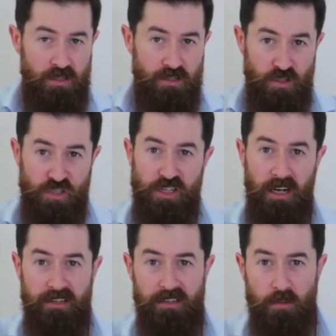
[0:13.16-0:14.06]
So,
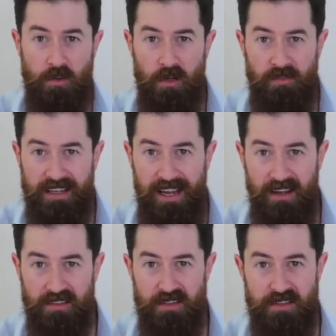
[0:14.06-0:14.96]
chatting to a lot of
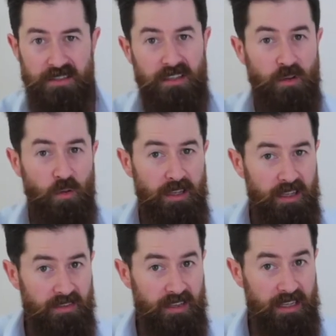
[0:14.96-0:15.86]
accountants, they're looking
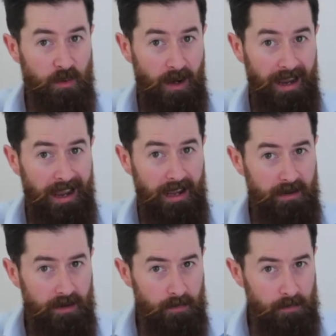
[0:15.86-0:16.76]
at the year
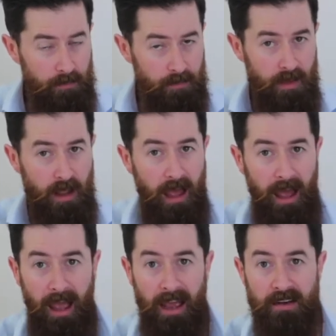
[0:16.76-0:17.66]
ahead
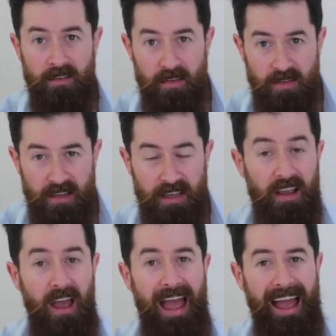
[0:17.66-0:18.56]
and they're
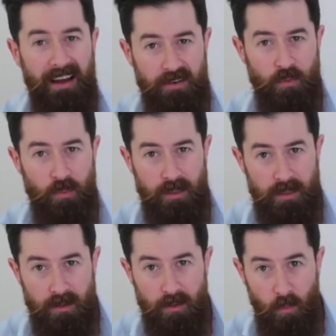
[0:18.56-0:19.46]
thinking, how do
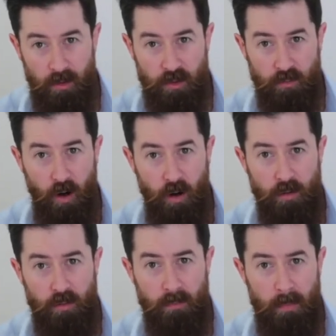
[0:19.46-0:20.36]
we want to
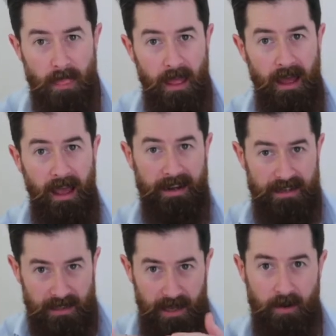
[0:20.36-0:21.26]
grow? And
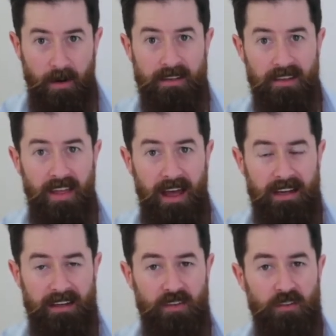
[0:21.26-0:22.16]
a layer under
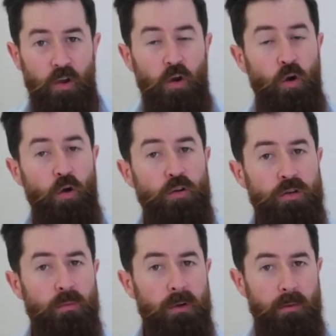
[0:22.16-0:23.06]
that is, who
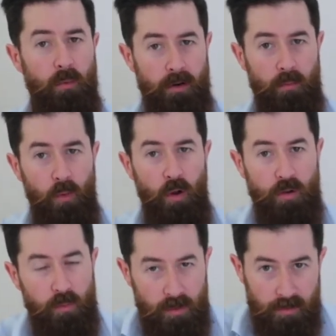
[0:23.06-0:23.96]
do we want to
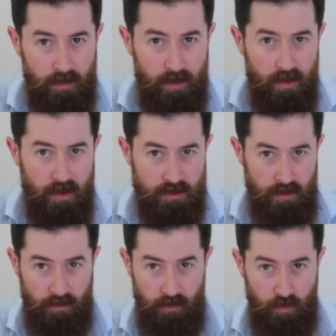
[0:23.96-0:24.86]
work with?
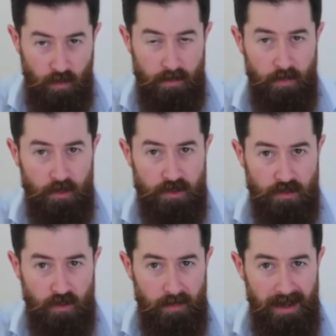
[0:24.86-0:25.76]
So, I thought, great point to
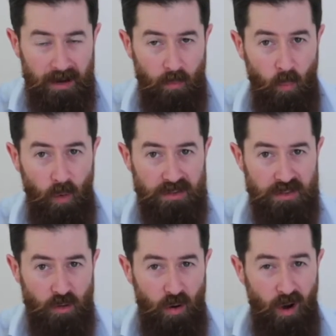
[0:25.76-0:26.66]
talk about, what
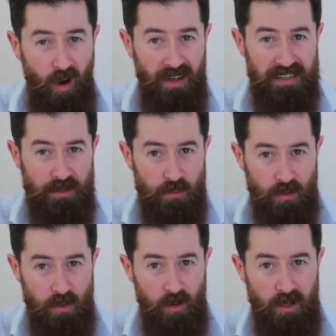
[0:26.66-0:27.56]
do your ideal
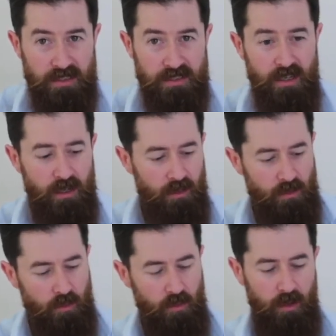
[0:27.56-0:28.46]
clients
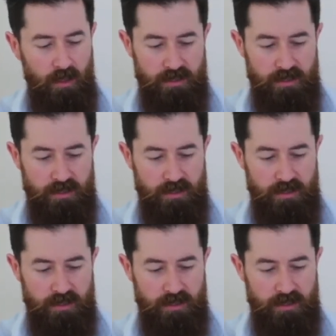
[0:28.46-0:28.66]
look like?